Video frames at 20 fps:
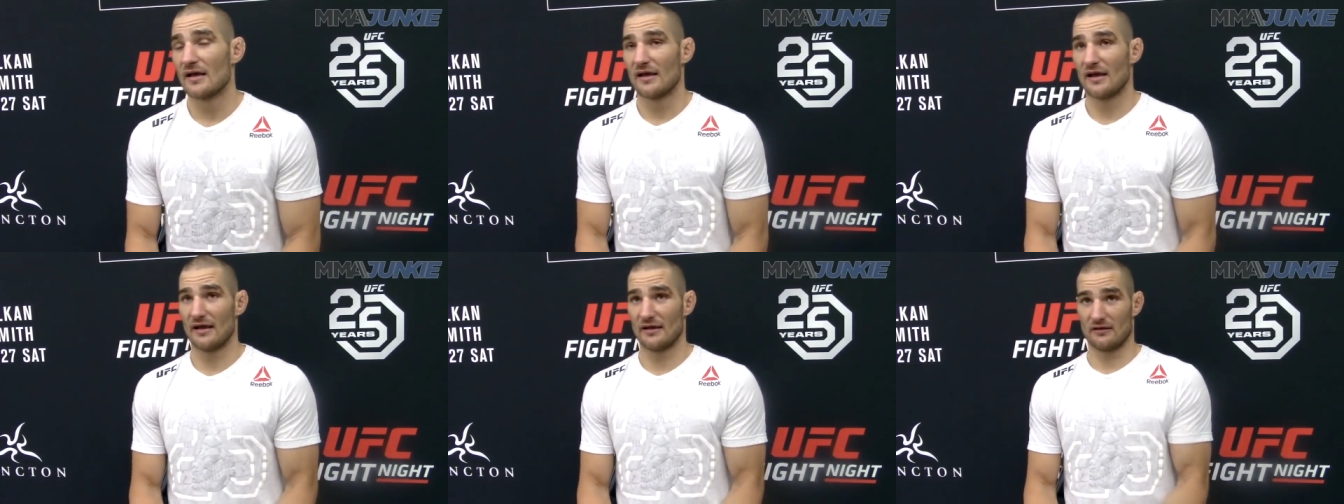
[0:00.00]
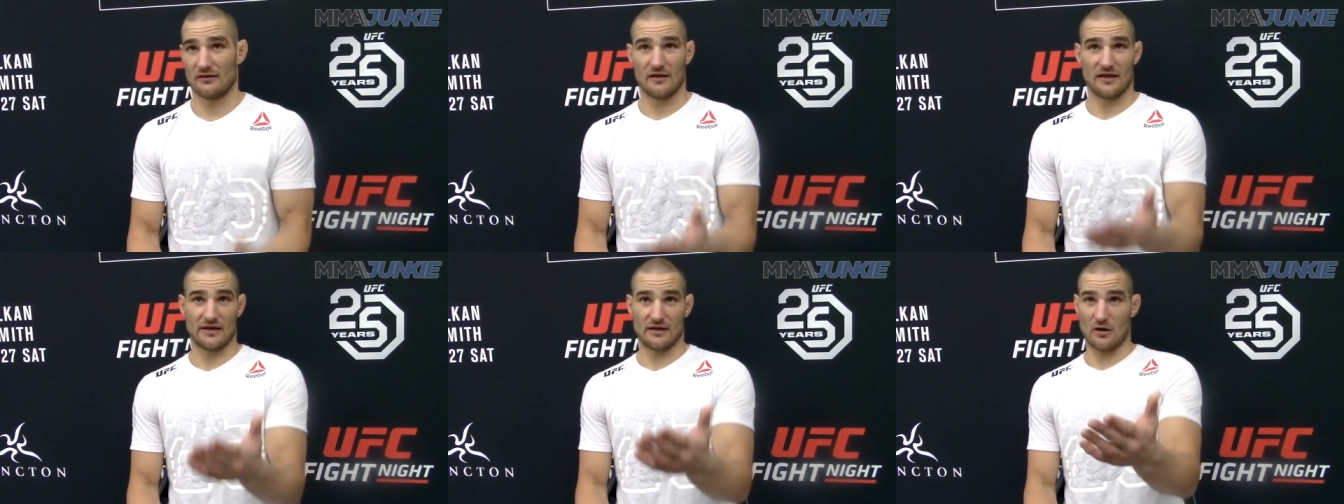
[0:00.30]

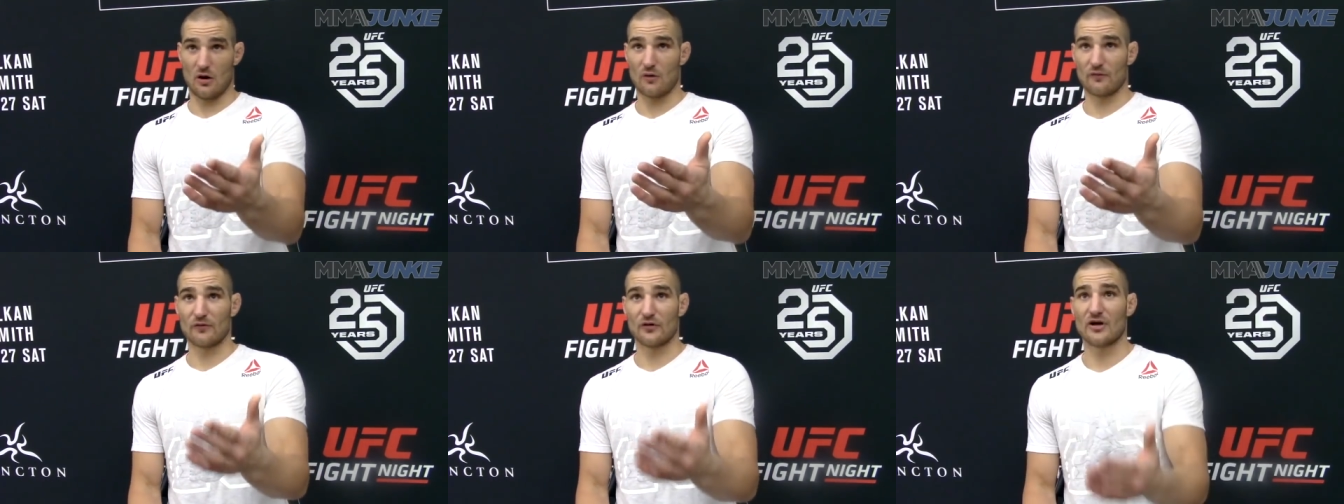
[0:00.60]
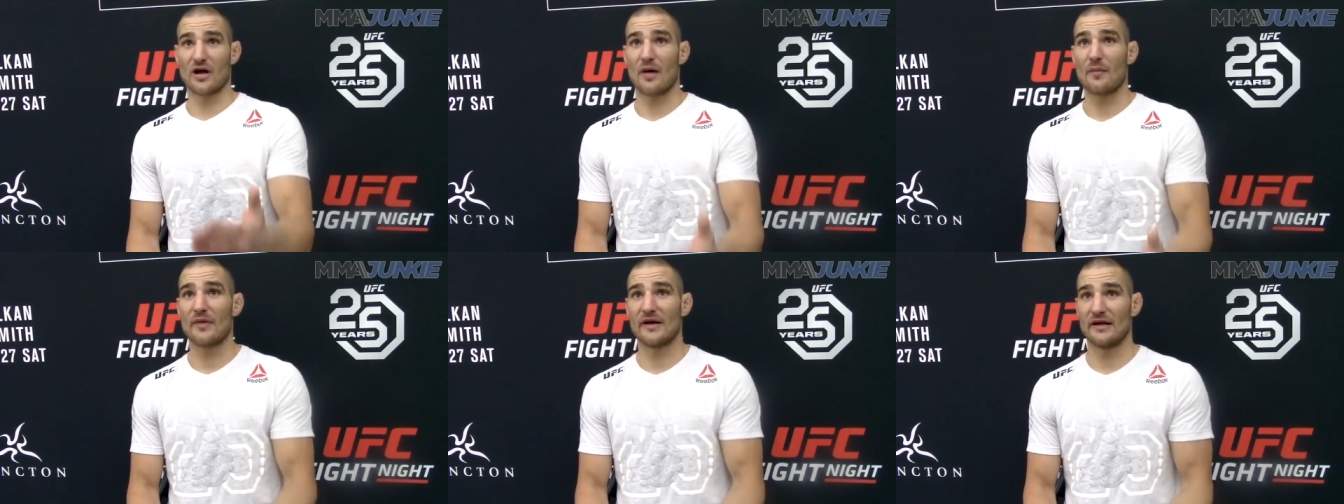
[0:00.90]
And like
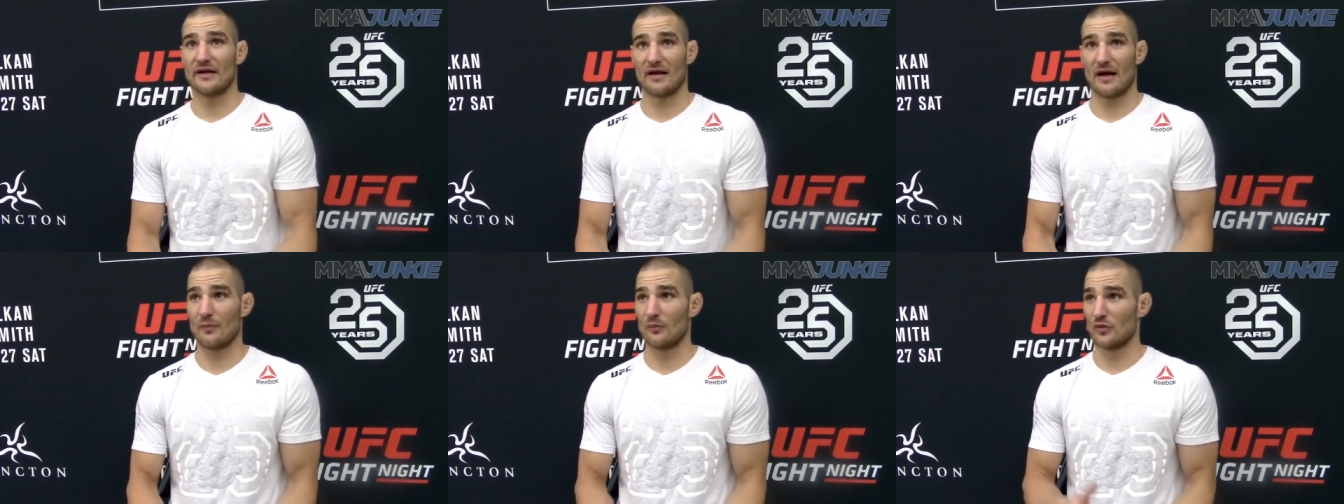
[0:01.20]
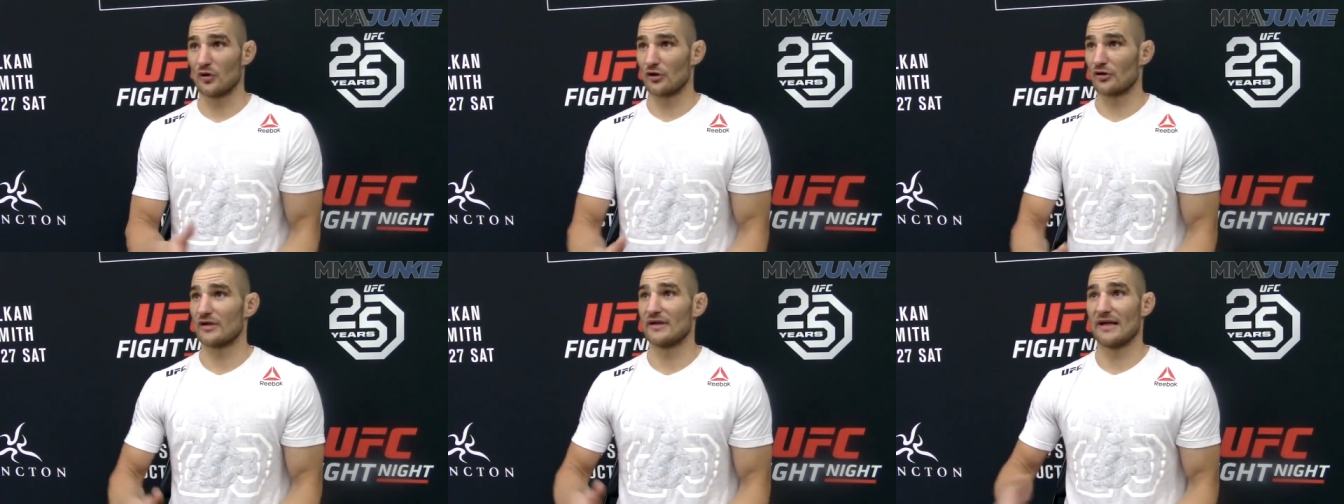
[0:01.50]
overcoming it,
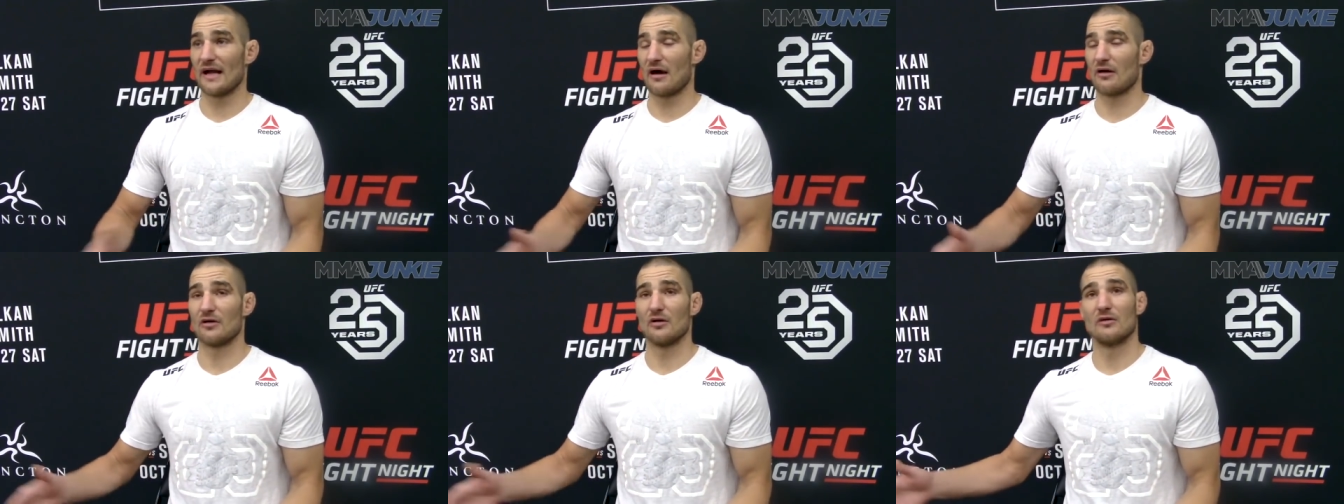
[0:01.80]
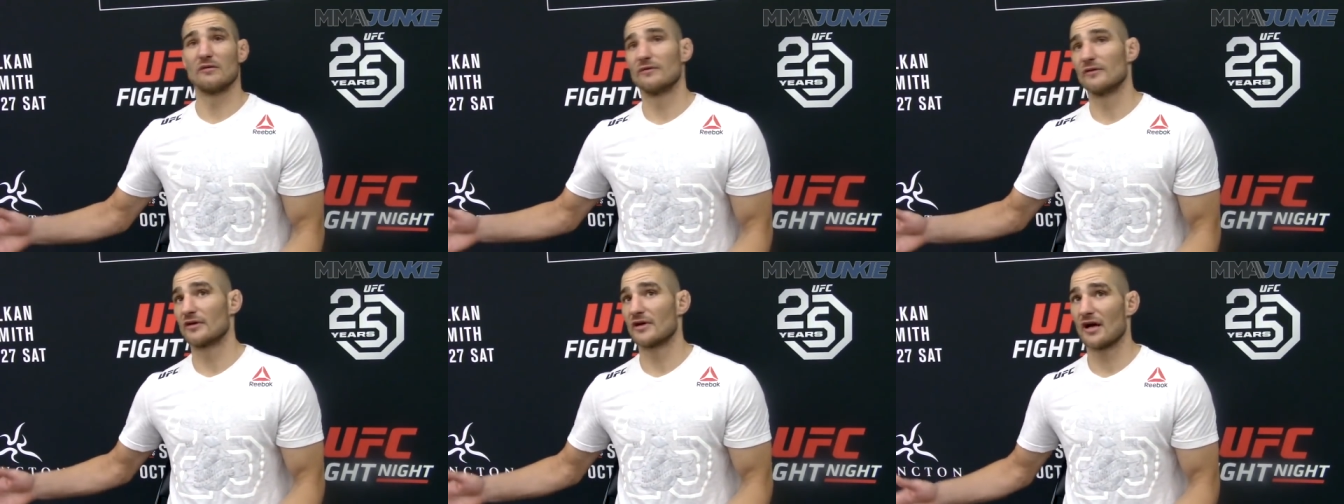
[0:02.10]
I'm learning how to
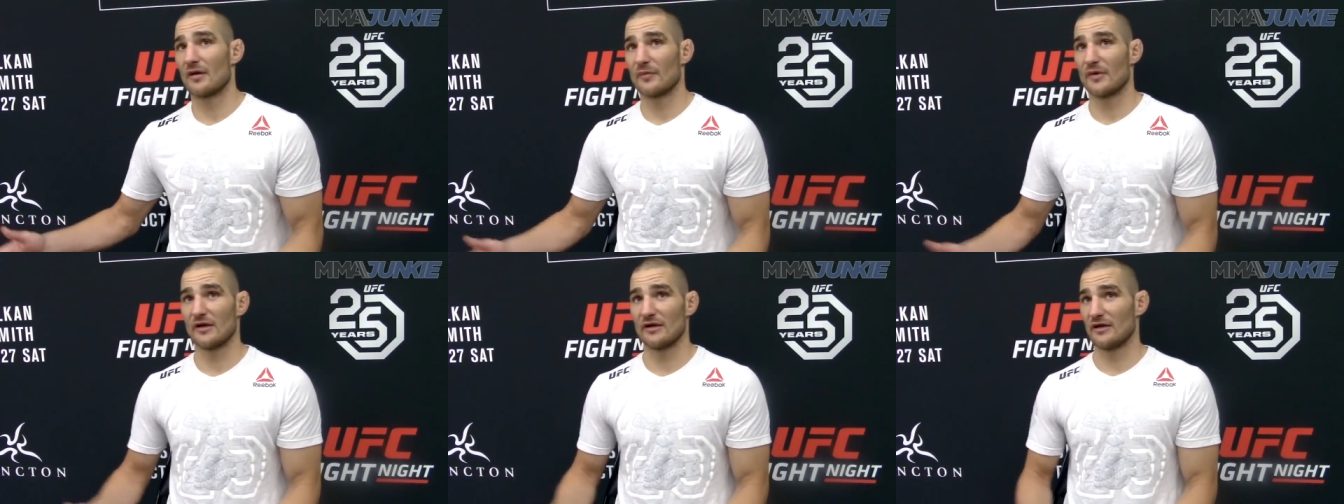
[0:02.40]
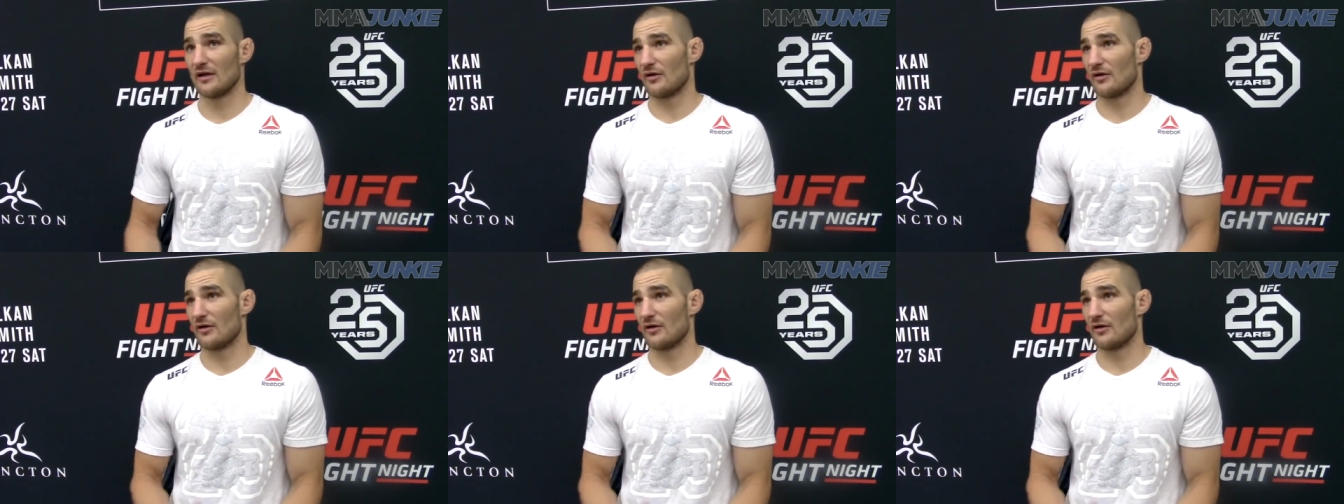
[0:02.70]
overcome it.